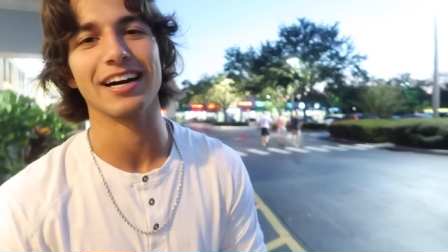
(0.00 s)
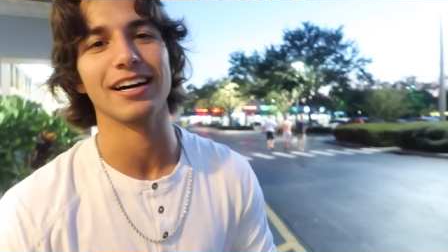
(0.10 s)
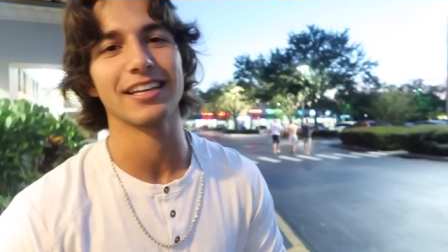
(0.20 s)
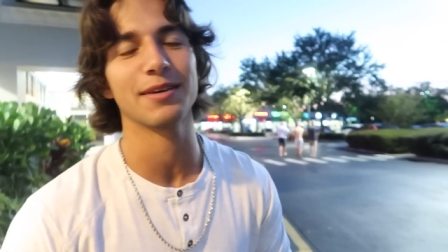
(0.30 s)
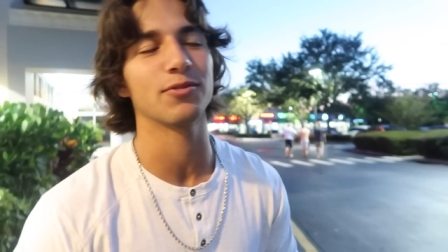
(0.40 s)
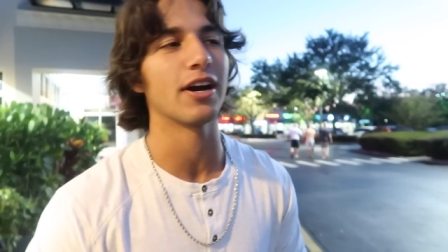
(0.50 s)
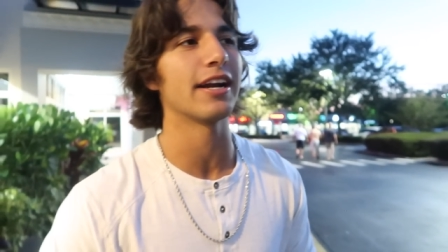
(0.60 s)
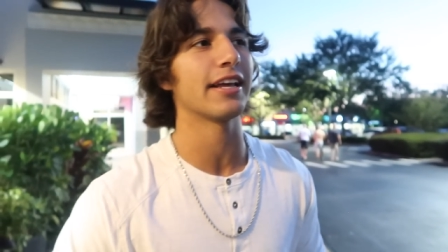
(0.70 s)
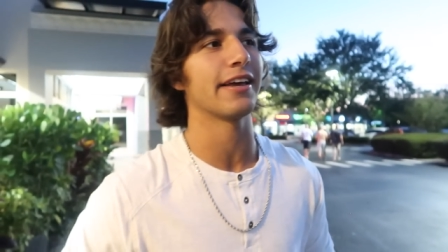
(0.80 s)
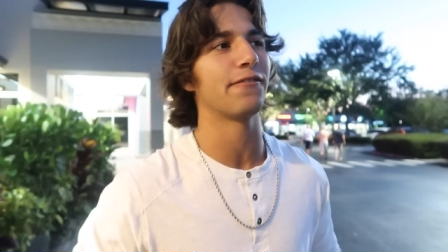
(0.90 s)
Uh, keep
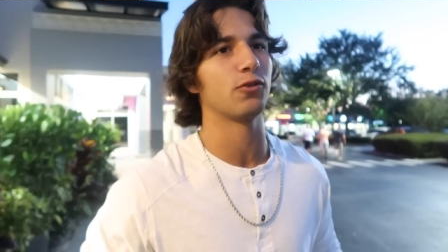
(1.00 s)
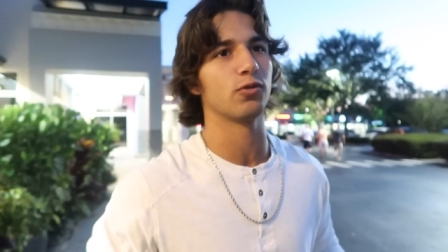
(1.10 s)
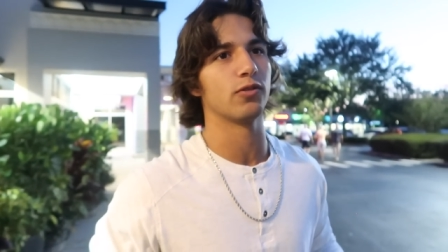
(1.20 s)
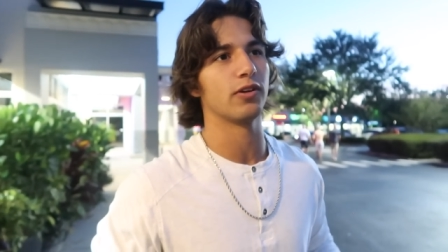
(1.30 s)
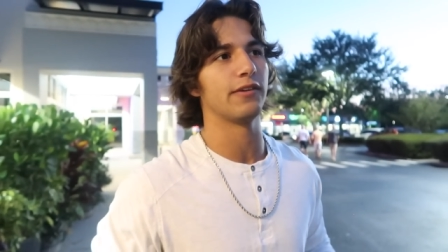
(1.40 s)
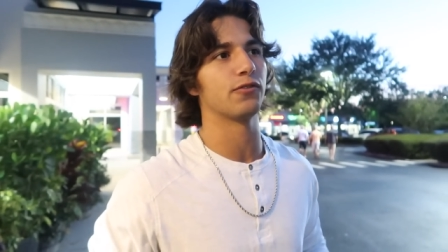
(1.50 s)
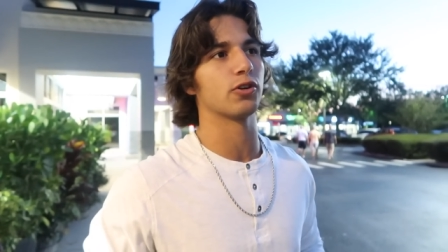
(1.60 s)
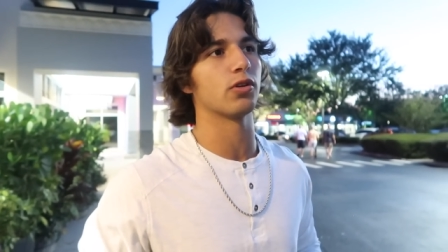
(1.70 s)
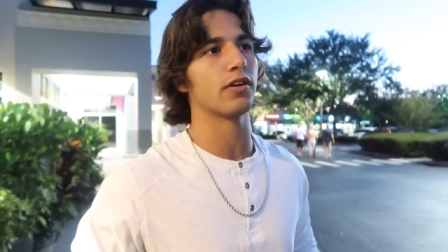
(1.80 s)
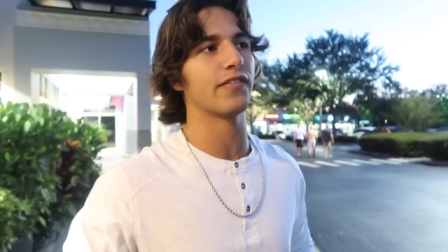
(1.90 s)
grinding. If you if you're
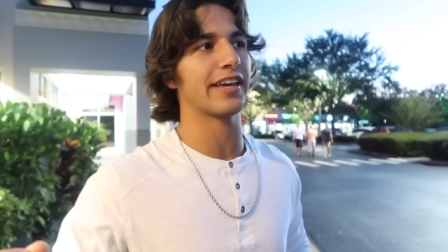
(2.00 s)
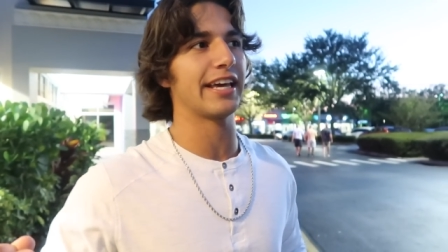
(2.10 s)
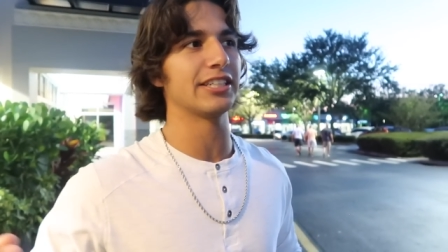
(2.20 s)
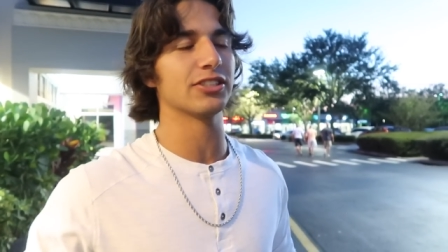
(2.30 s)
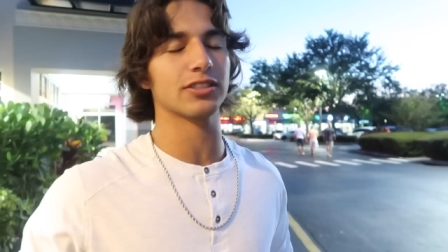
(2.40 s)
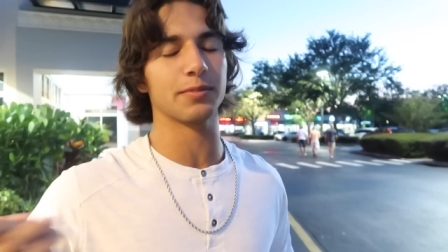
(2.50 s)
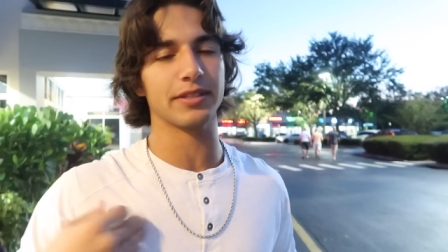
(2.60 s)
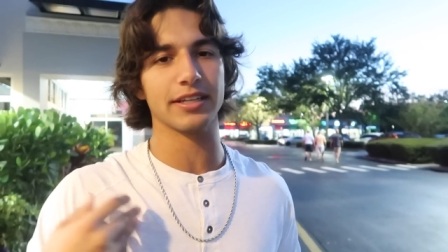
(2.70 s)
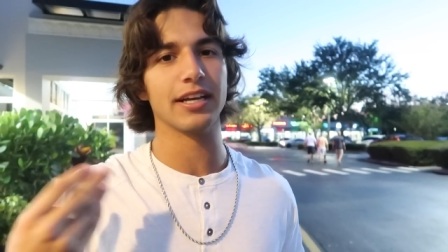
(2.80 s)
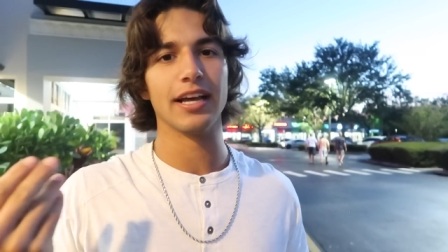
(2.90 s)
going on vacation or
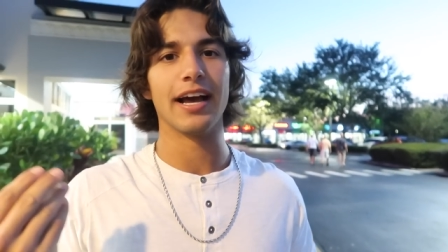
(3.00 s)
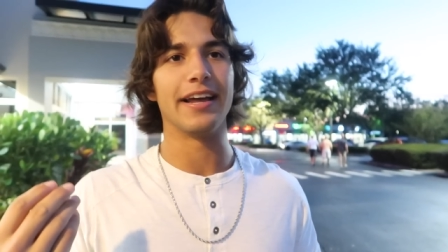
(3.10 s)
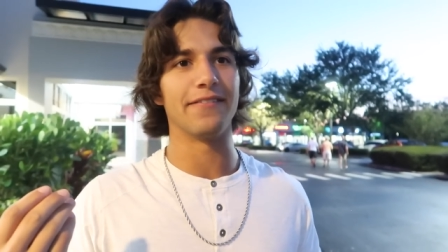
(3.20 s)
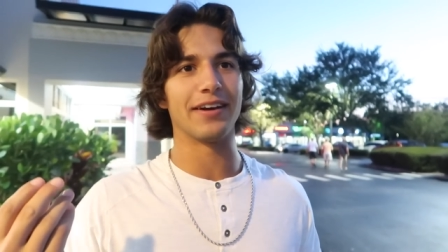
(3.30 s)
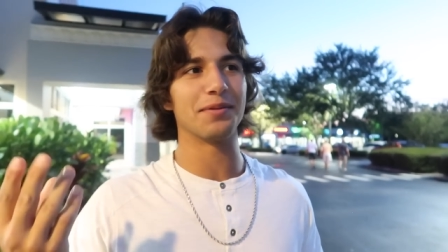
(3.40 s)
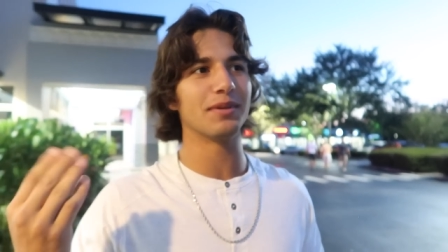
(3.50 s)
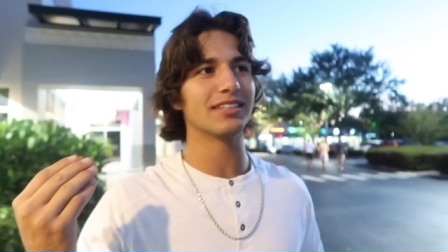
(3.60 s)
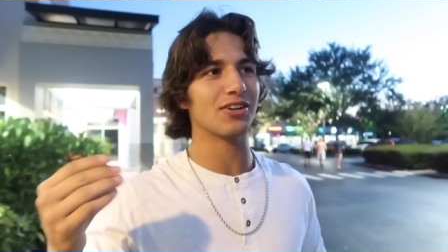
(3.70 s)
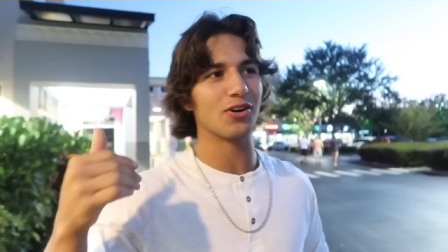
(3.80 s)
something, invite me.